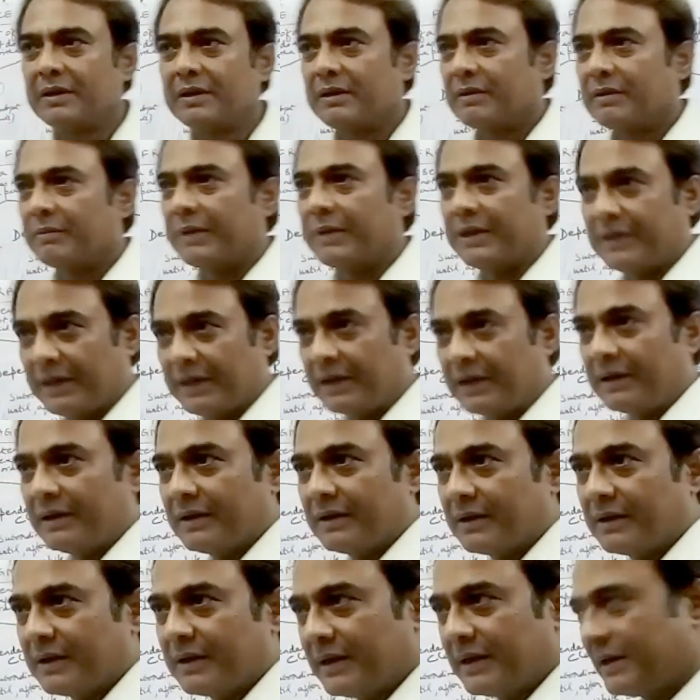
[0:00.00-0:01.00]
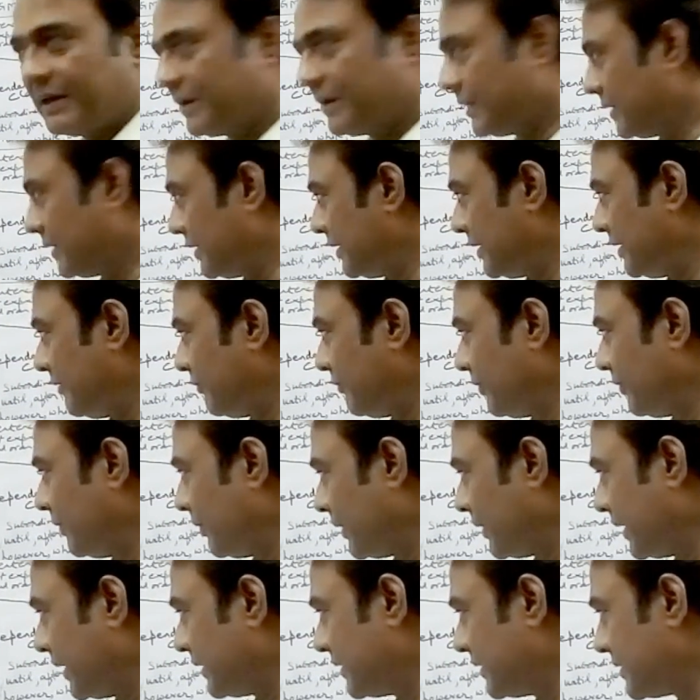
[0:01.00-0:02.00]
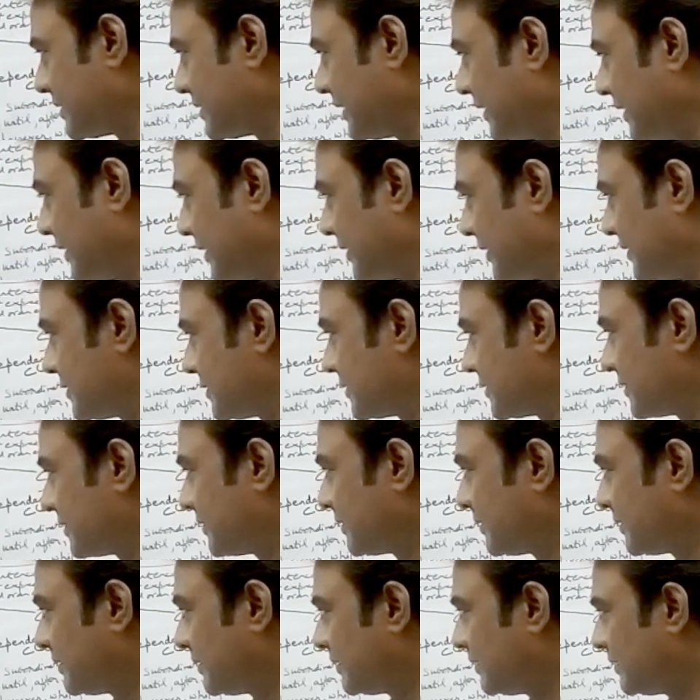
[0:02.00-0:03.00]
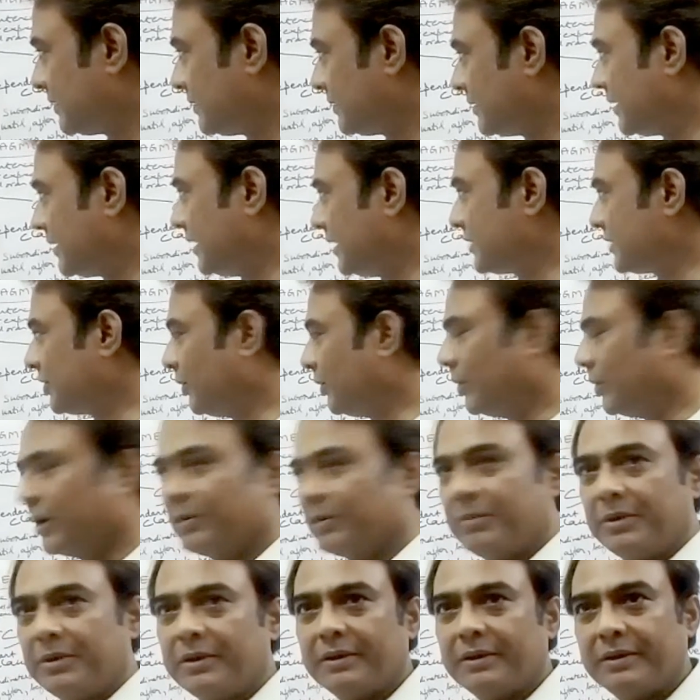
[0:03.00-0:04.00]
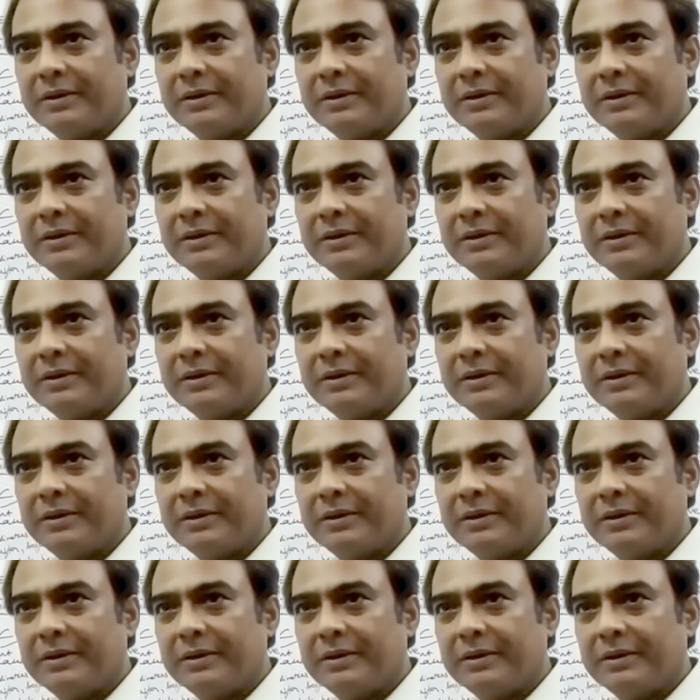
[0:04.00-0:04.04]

But here, if you look at the sentence, there is no verb.